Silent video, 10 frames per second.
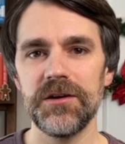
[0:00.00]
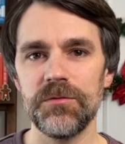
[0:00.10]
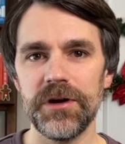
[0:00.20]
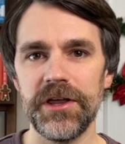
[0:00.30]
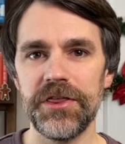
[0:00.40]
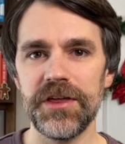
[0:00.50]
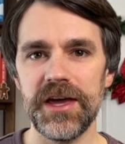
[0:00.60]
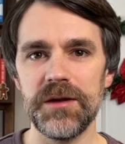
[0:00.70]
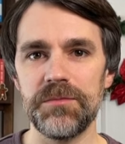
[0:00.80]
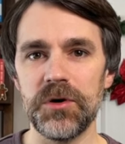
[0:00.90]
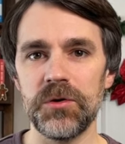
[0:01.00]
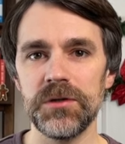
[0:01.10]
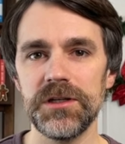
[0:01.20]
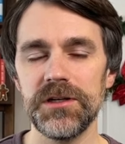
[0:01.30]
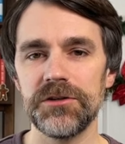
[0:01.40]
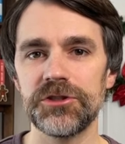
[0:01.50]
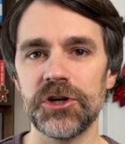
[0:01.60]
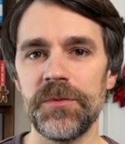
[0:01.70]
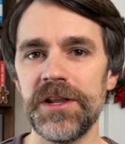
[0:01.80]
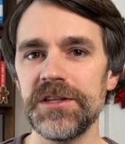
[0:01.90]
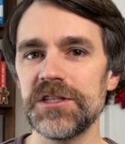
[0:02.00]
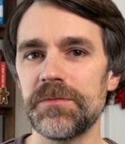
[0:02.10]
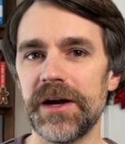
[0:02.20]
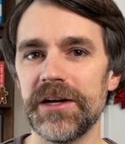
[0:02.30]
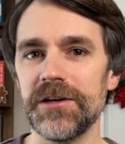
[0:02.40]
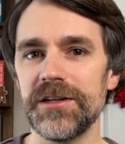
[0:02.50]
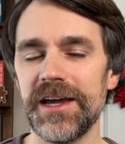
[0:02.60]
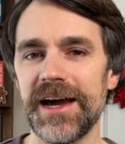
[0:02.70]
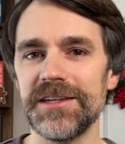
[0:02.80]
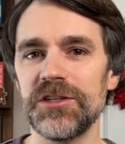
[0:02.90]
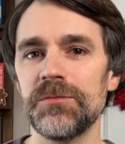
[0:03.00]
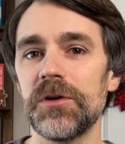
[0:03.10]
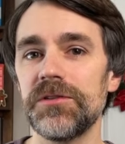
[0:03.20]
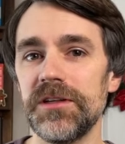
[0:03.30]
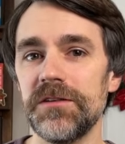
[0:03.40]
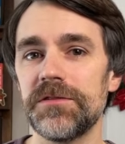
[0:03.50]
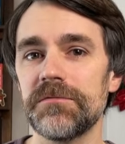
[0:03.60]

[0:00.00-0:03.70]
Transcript: with a bold, German inspired castle motif.